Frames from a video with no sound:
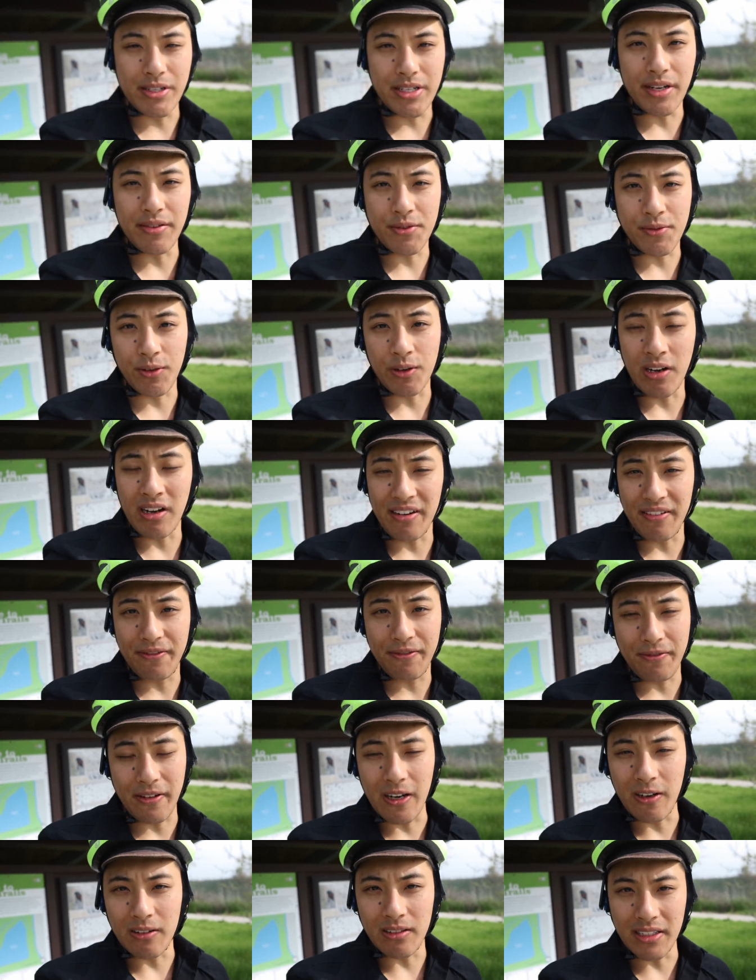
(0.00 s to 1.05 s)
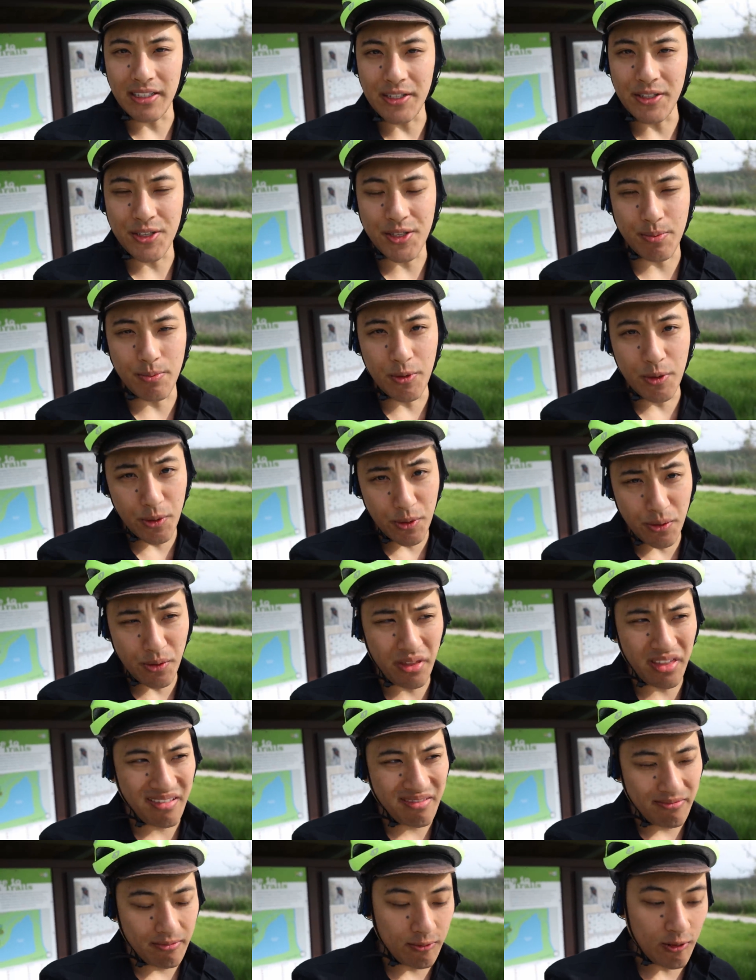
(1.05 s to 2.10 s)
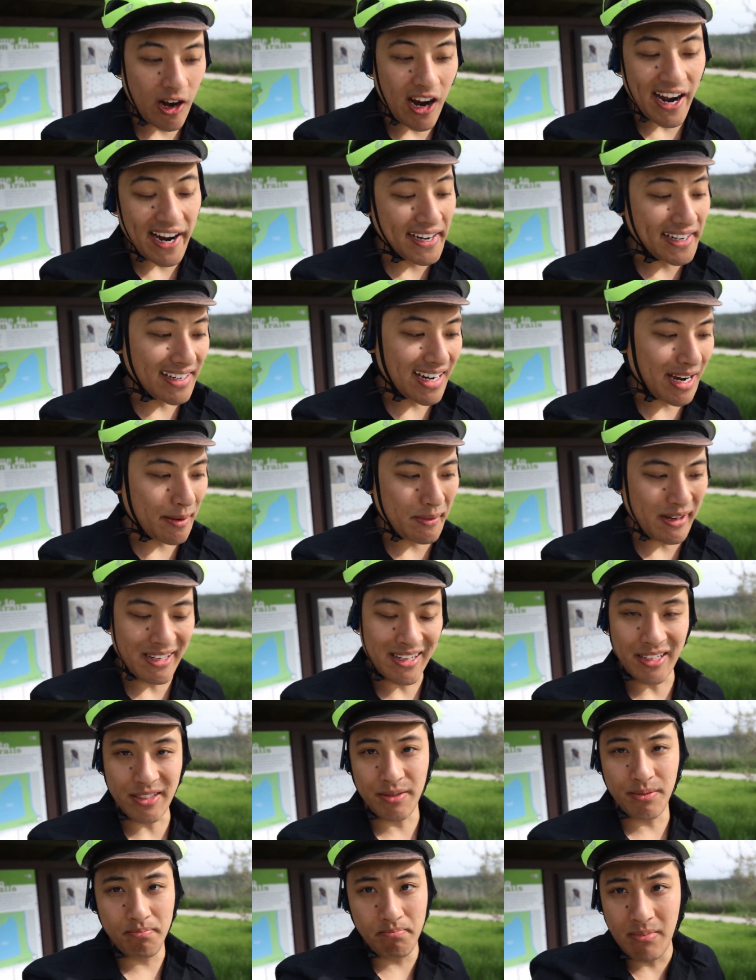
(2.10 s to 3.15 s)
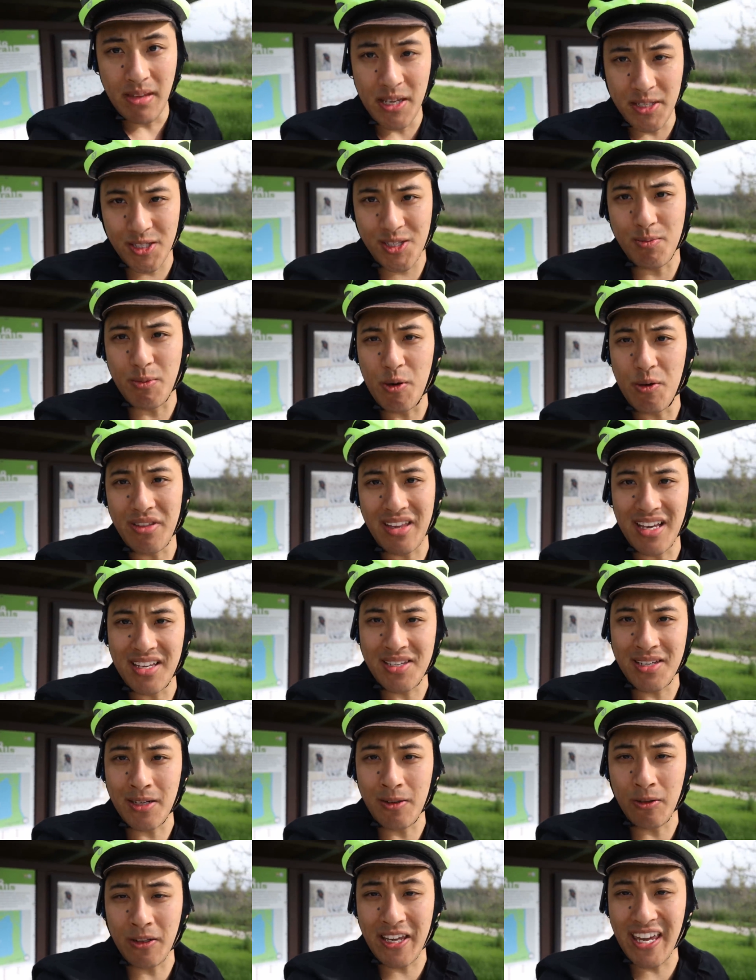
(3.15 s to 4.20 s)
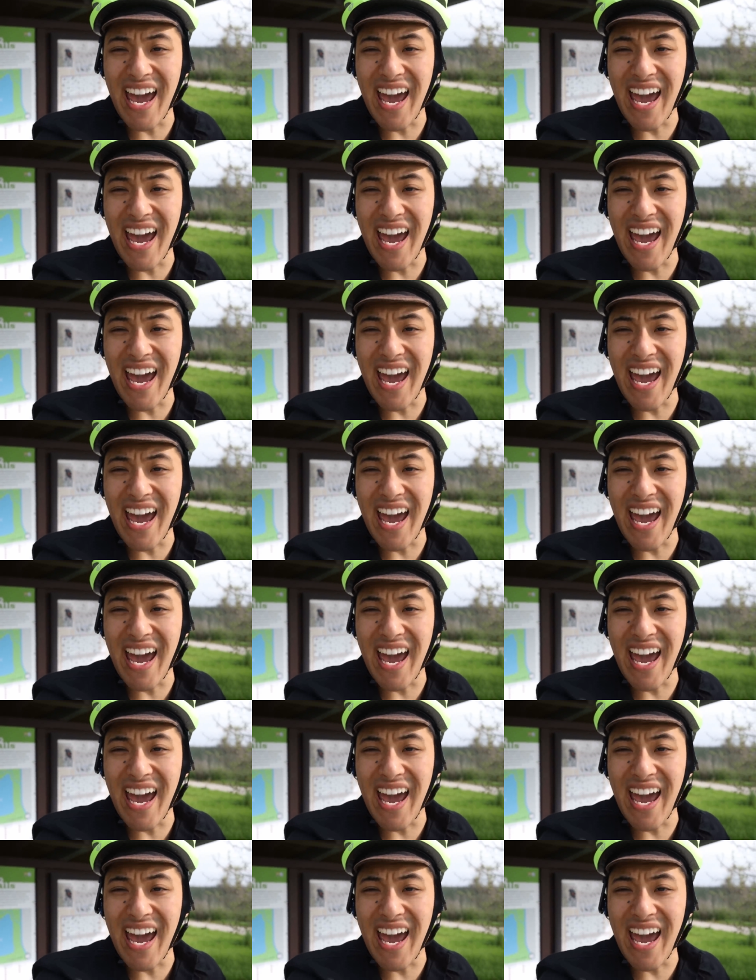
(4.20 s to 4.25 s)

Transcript: which gives for a fairly smooth ride. I mean, as smooth as it'll